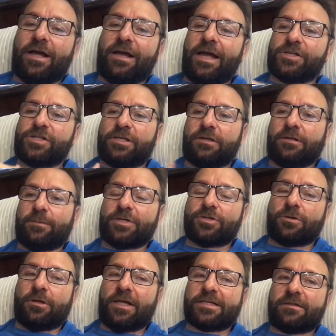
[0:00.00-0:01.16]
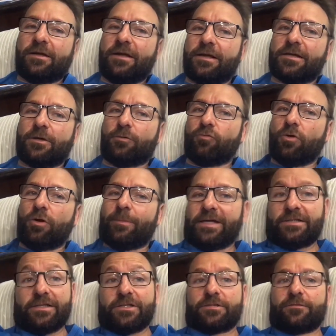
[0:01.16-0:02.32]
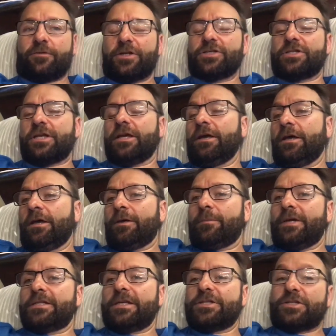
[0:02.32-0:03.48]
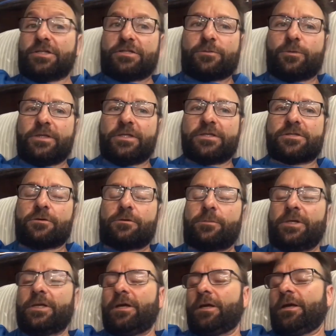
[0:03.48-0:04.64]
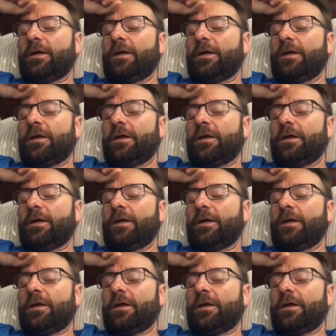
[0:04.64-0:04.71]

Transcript: I actually, in my journal last night, I kind of wrote out my intention for each day. My intention is to win this tournament.